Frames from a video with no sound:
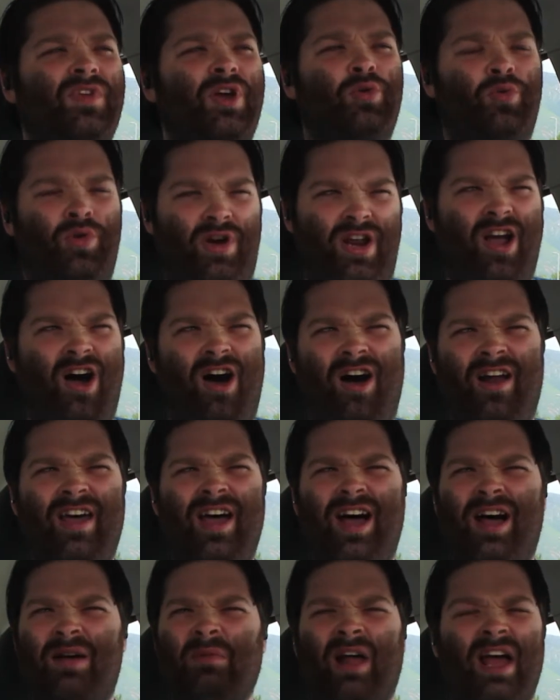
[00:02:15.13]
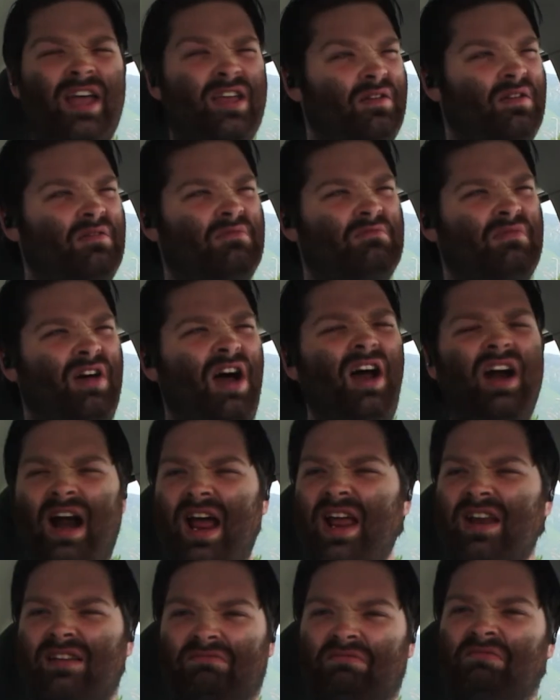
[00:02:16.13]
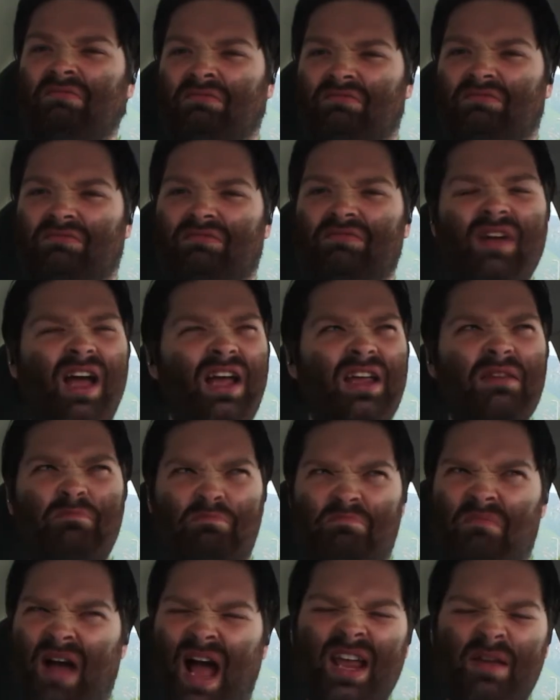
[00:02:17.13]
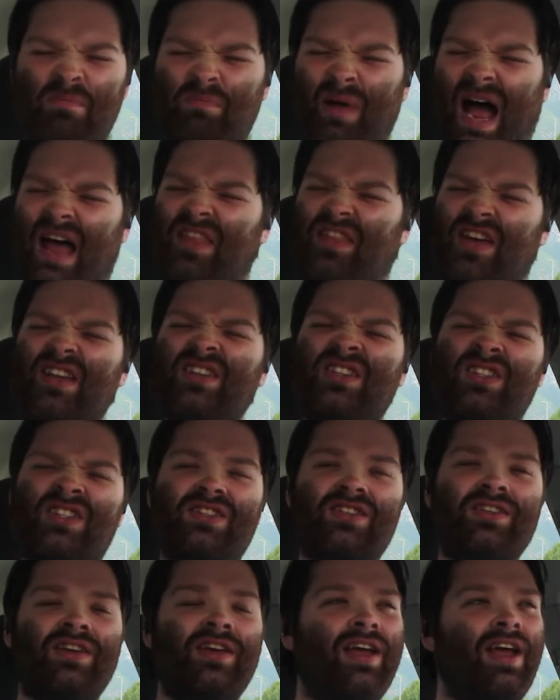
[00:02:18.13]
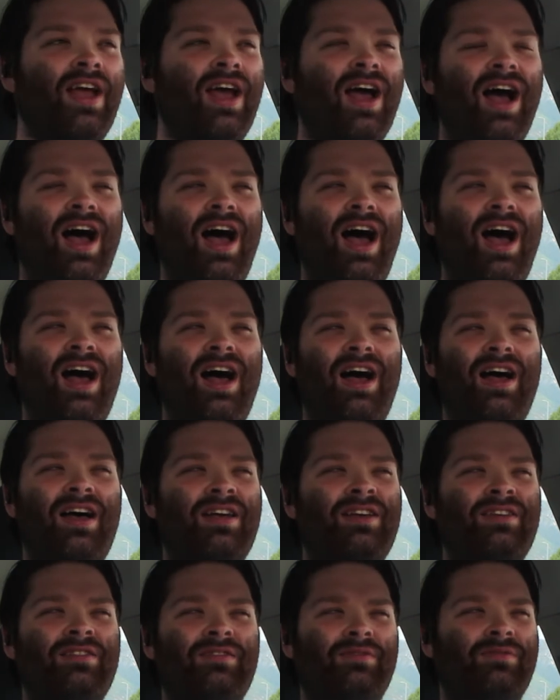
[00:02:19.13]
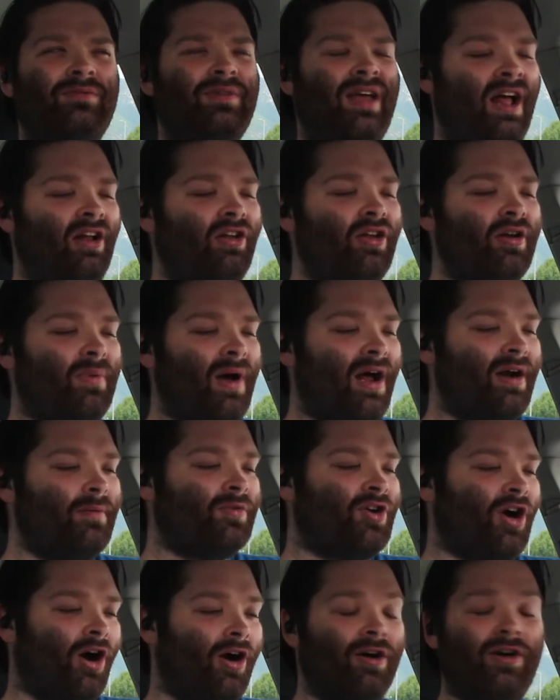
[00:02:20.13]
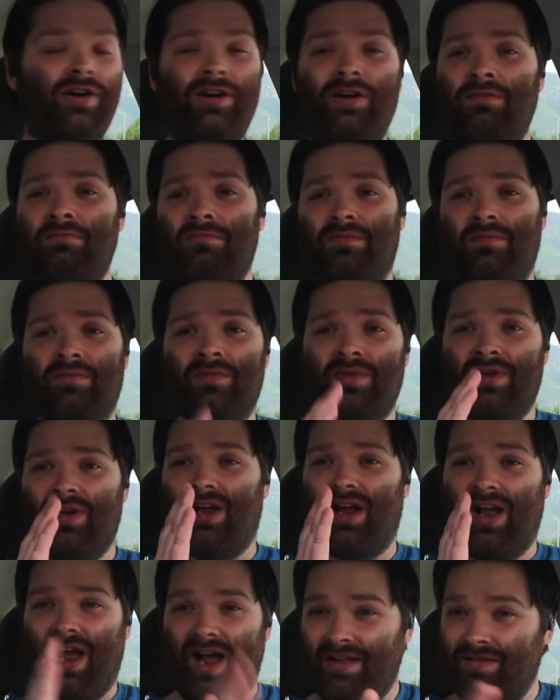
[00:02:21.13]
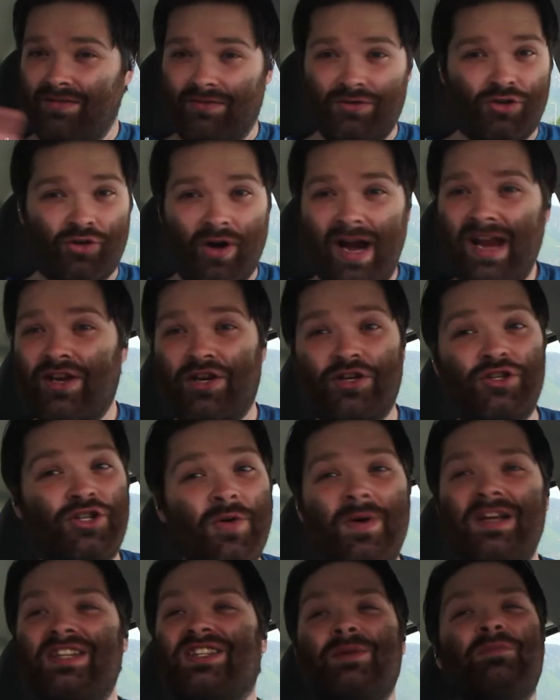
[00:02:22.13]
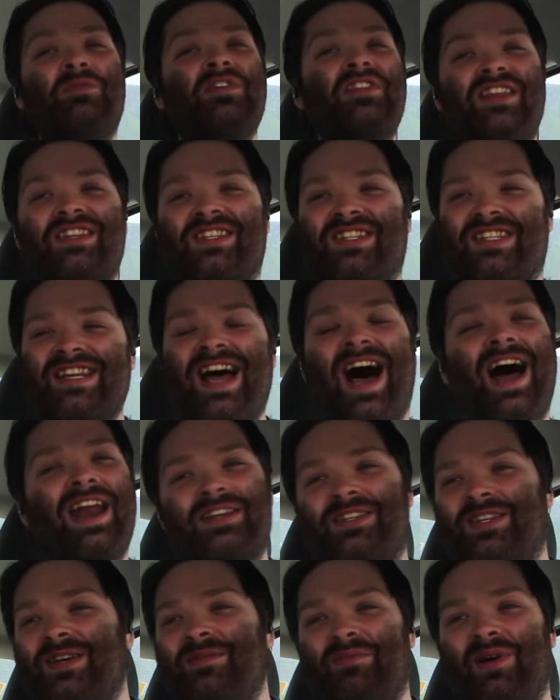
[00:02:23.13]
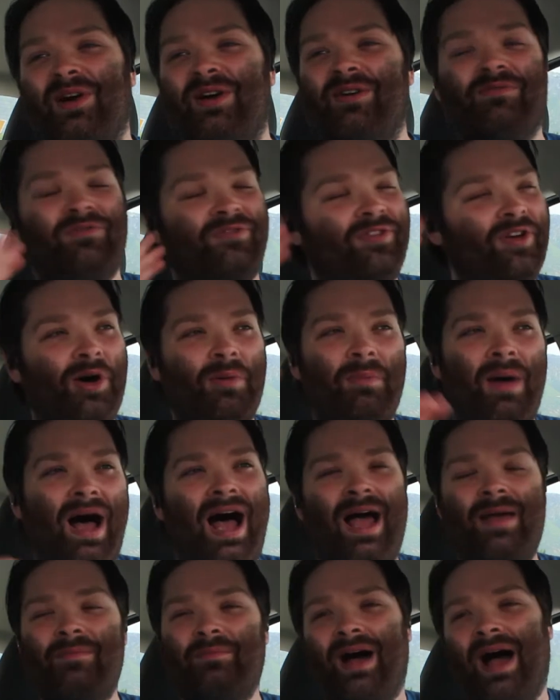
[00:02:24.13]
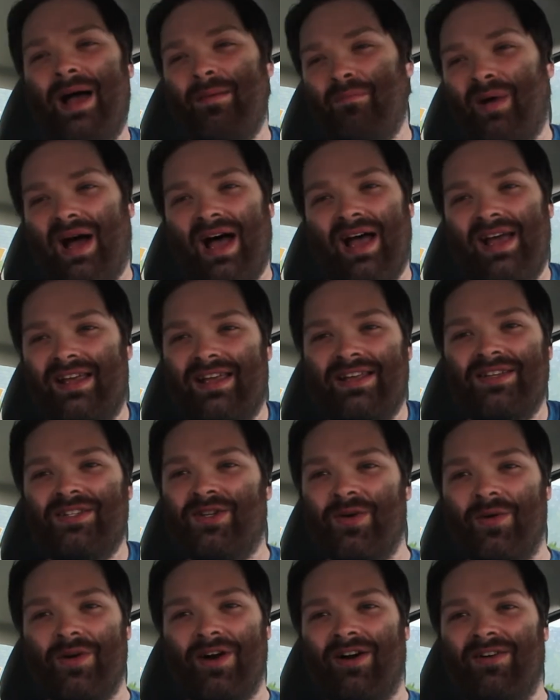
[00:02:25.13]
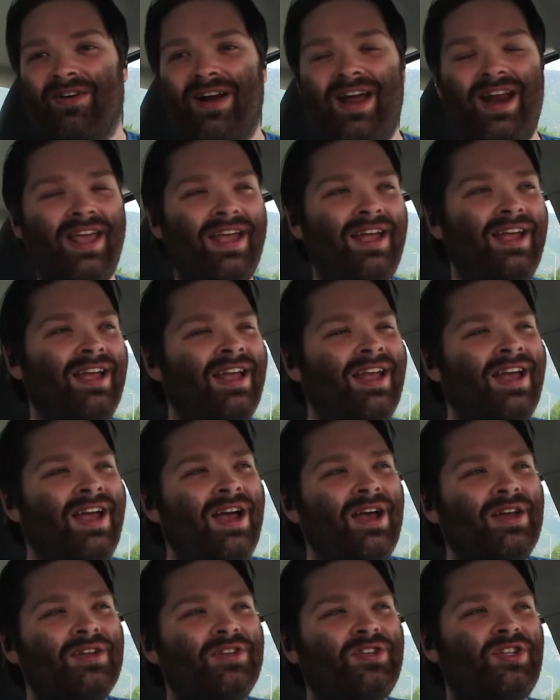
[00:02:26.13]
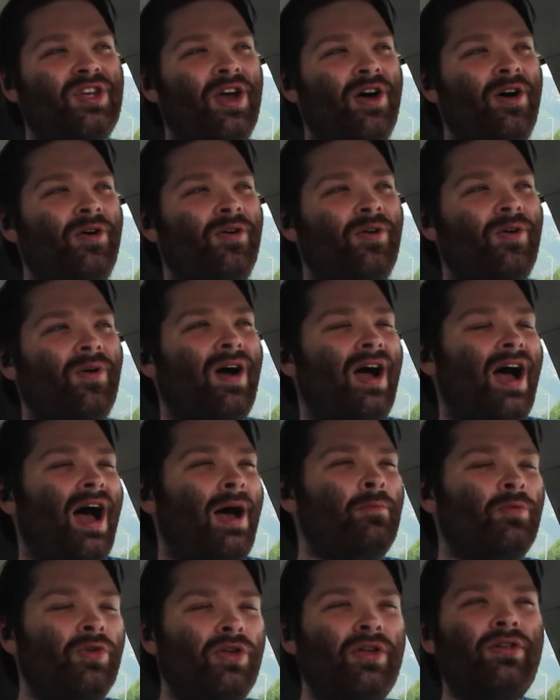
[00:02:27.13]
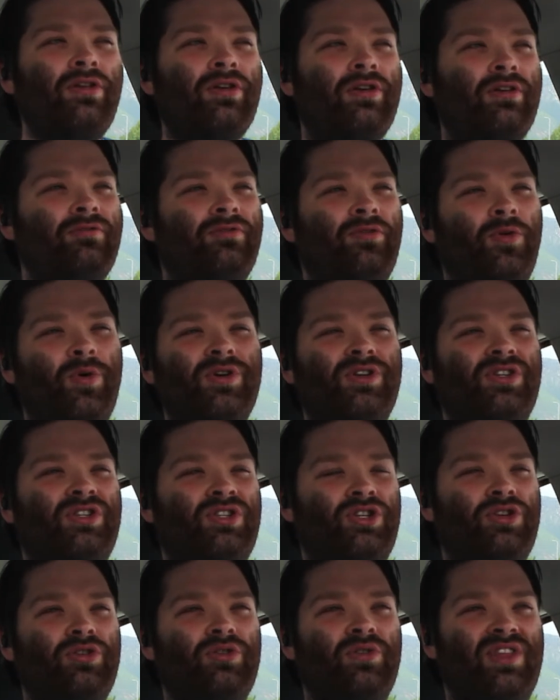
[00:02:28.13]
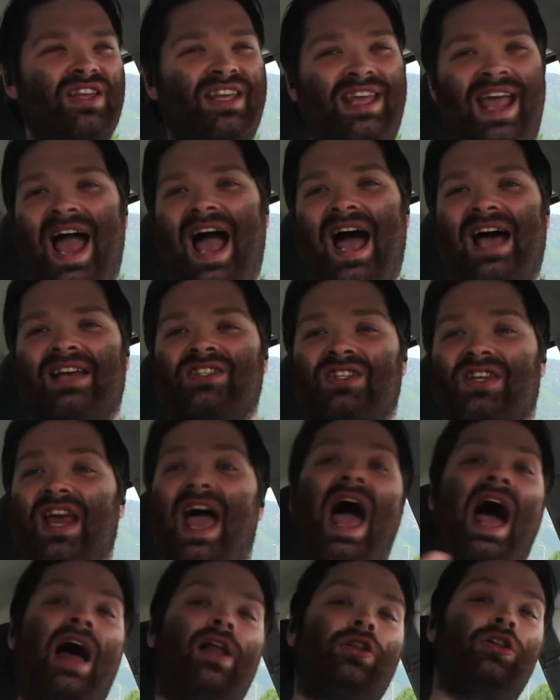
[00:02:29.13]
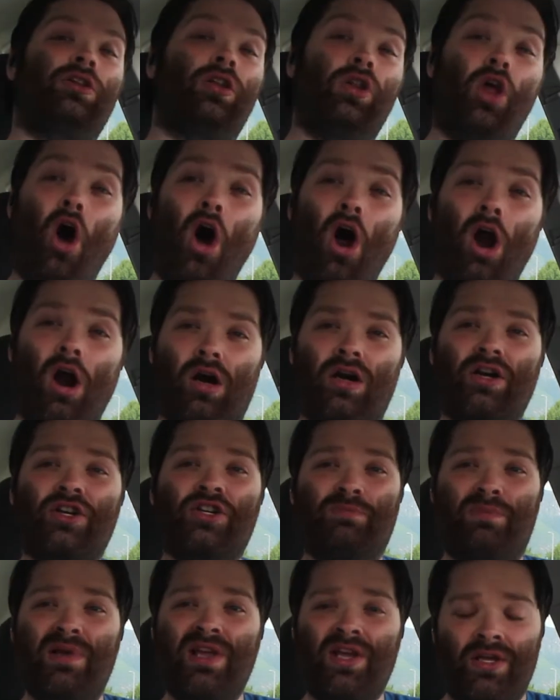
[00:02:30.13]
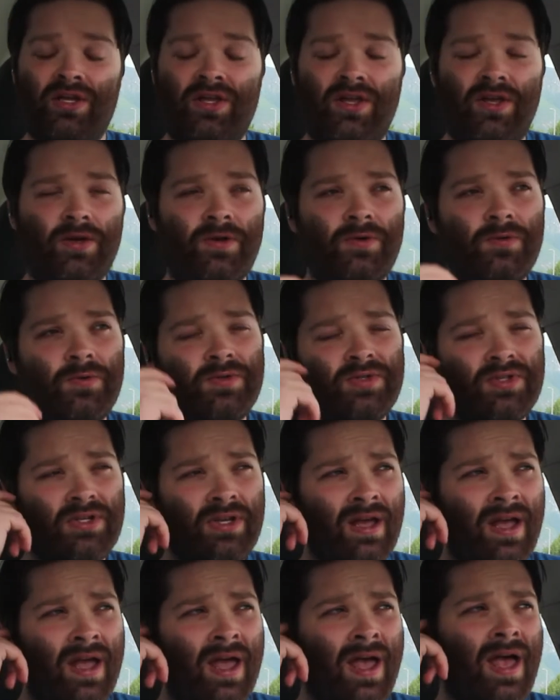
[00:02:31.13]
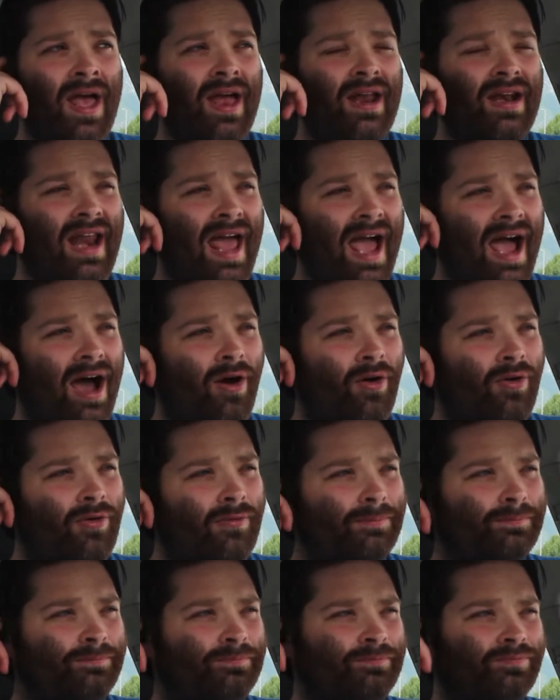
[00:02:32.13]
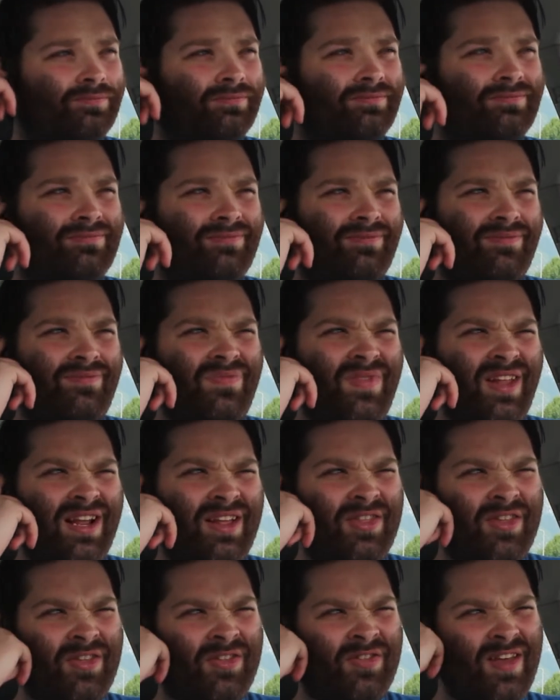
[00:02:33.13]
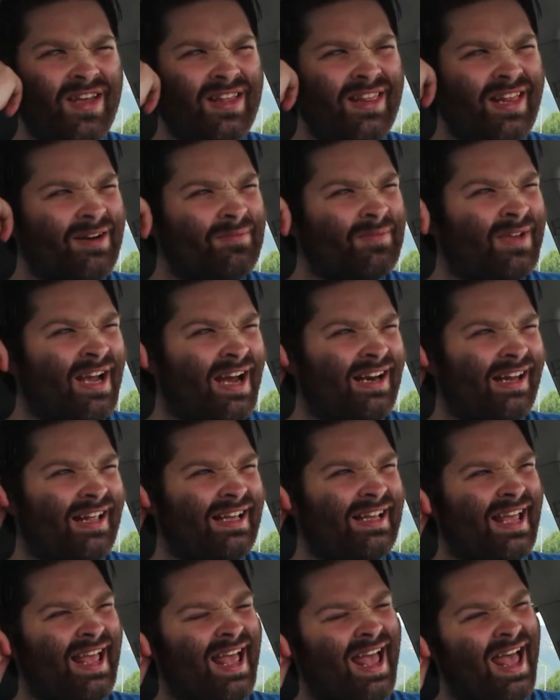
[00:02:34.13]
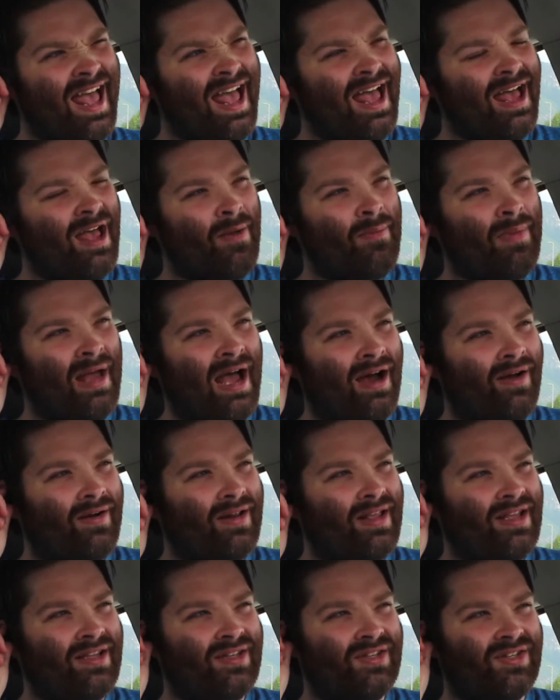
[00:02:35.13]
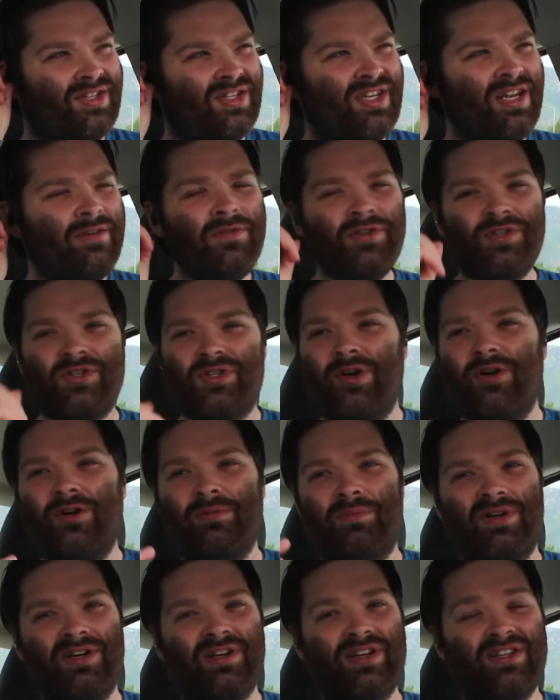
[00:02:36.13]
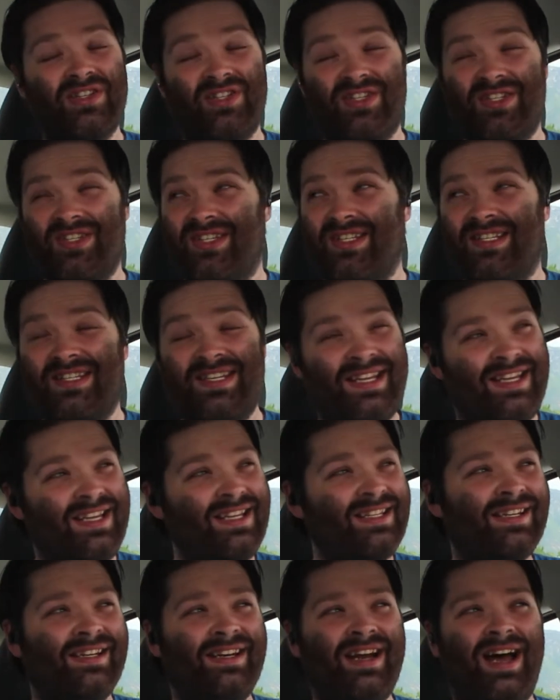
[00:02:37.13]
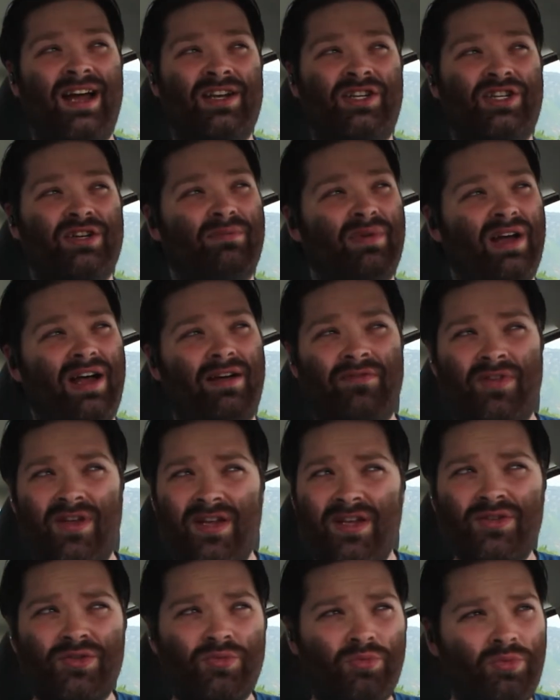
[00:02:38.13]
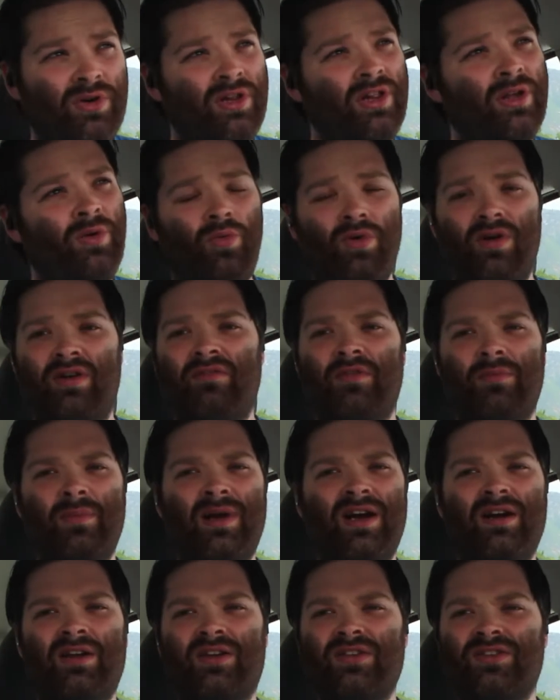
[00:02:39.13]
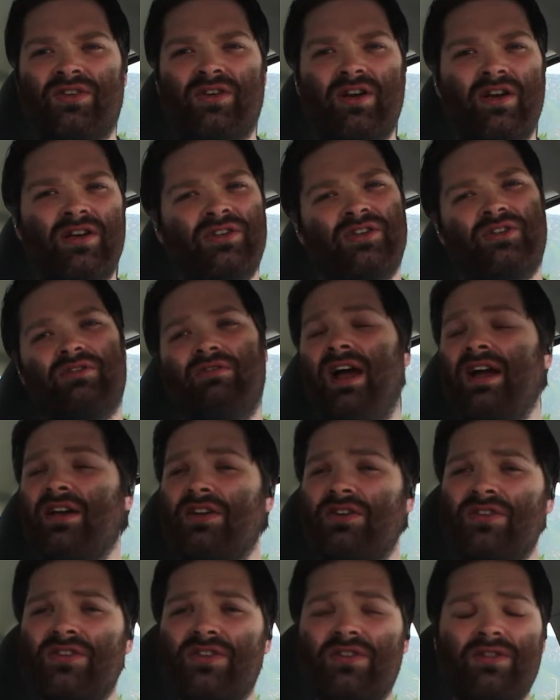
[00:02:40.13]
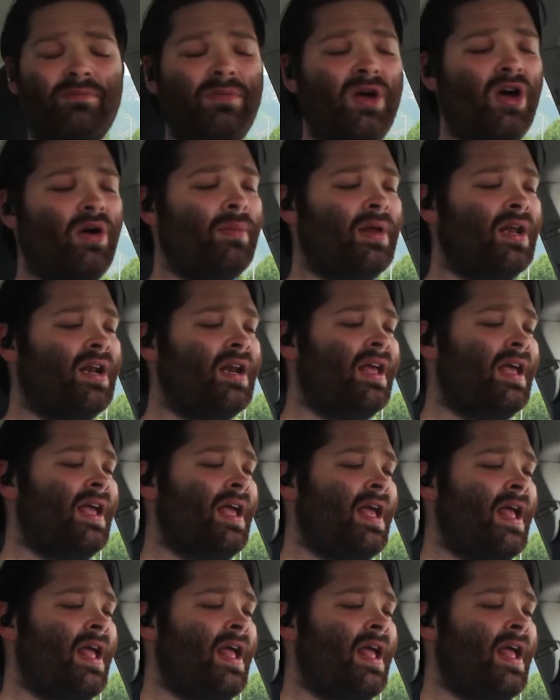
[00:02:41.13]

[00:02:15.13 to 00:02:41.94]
Rihanna, I'm like, all right, I could buy this. Helena Bonham Carter, great, you're doing something that's not a Tim Burton film. I'm buying into it already. So I'm really looking forward to the cast at large being used. Now, the thing that I'm kind of like about is Steven Soderbergh is just, he's a notch above. He is really one of America's greatest directors at the moment.